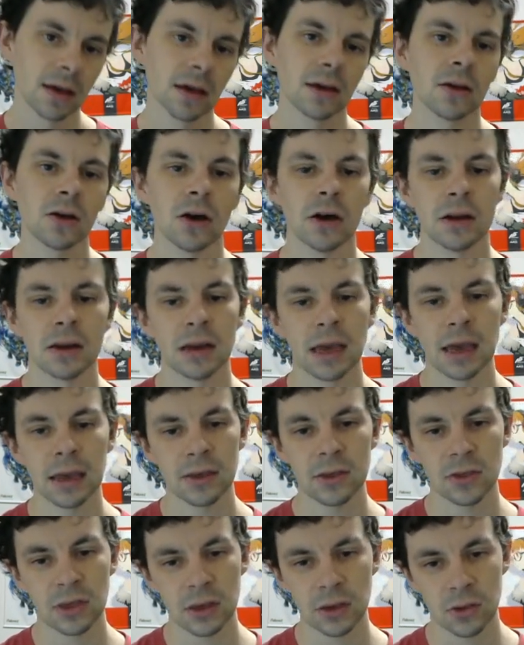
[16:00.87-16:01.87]
gotten a
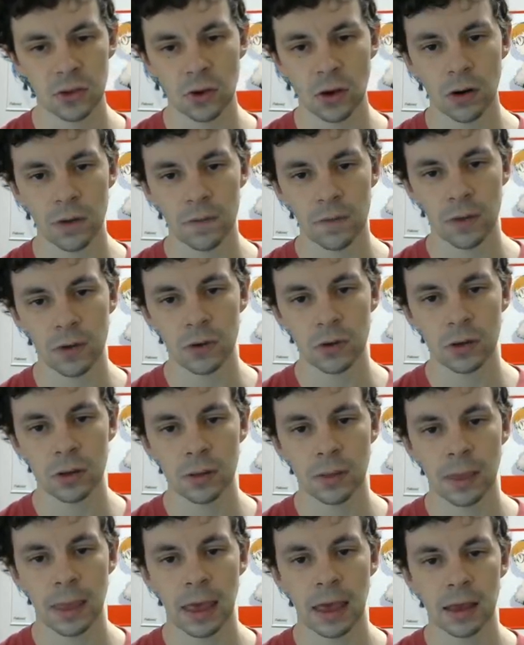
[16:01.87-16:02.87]
6-star
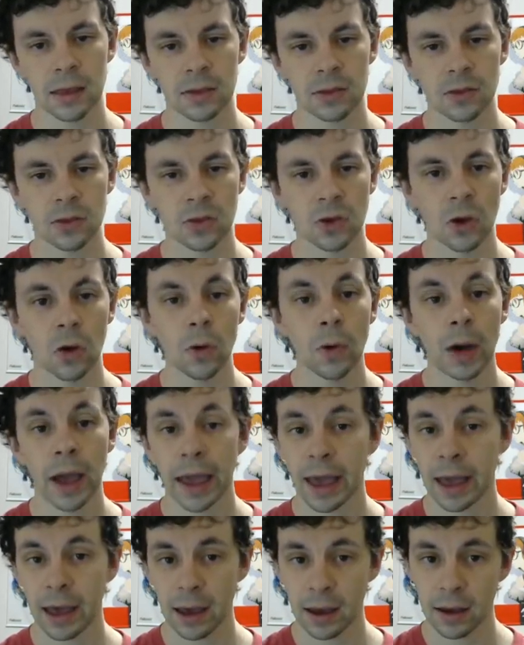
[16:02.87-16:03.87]
version, and so
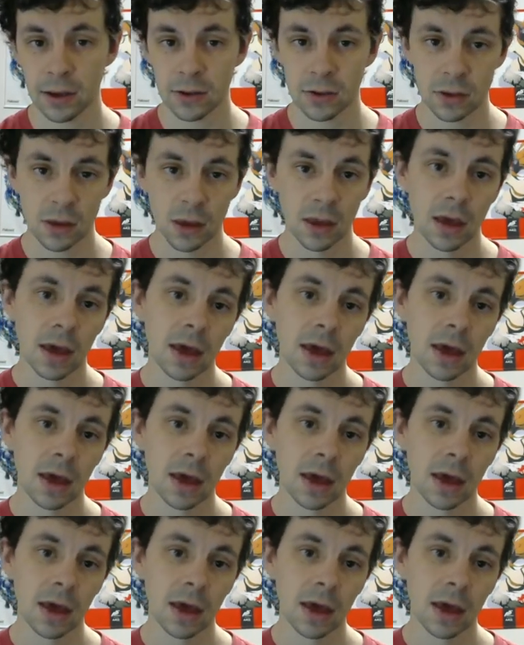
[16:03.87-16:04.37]
has